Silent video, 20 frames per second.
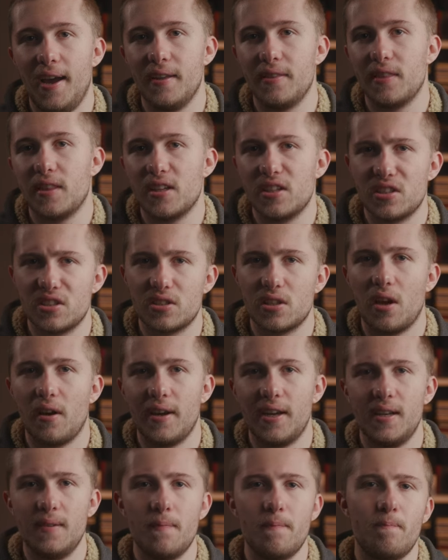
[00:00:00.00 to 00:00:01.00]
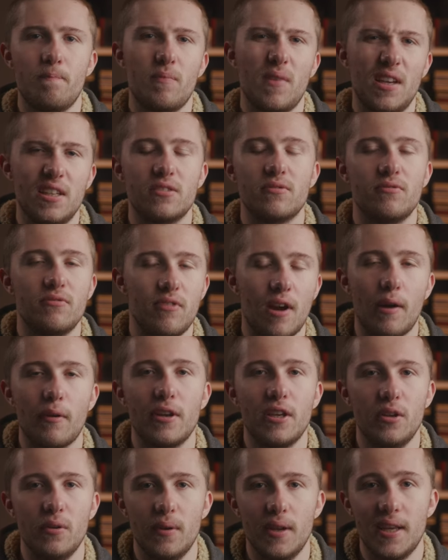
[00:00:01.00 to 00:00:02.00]
and the design is
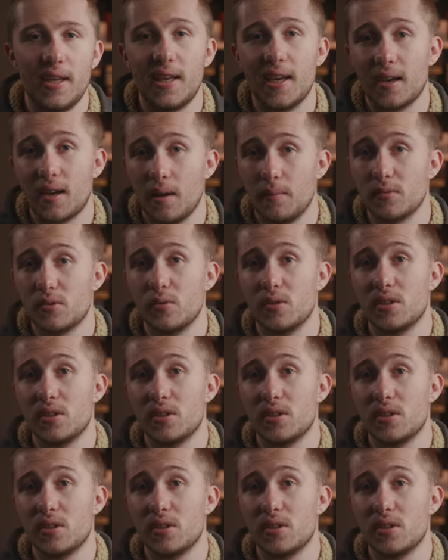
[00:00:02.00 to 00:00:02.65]
very unique. It comes